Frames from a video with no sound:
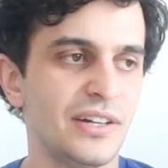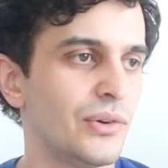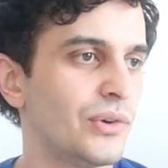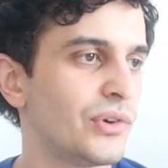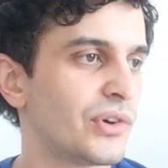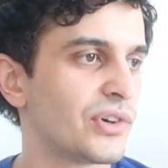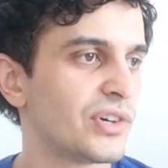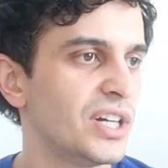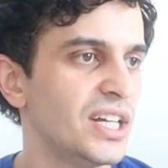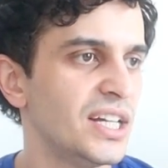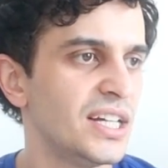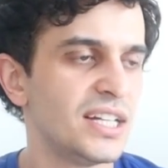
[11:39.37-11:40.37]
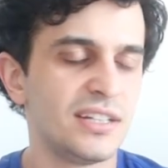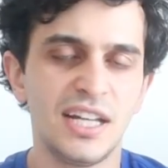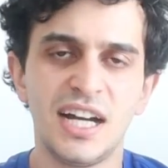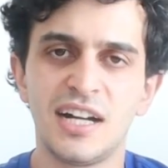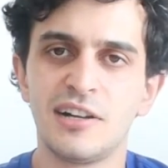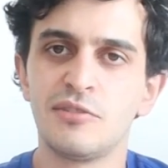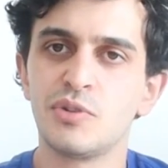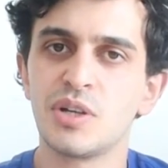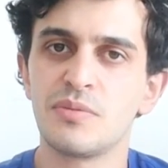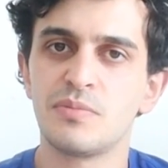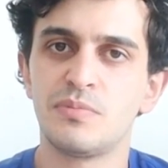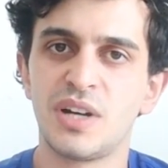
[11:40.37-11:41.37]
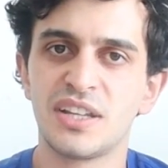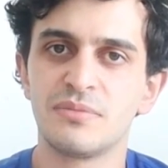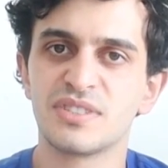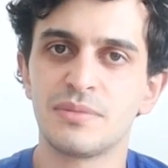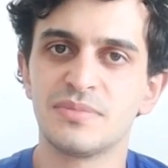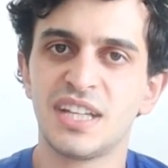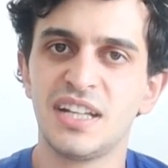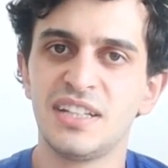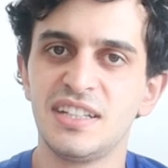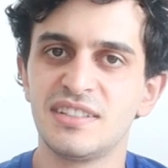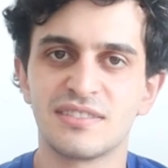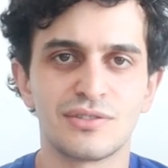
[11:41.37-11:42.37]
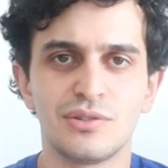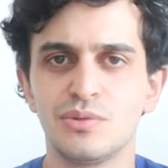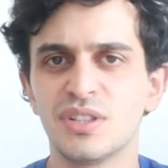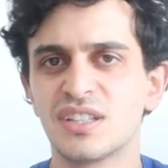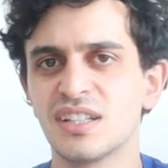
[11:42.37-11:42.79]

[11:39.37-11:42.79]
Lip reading: or buy them some teddies. So with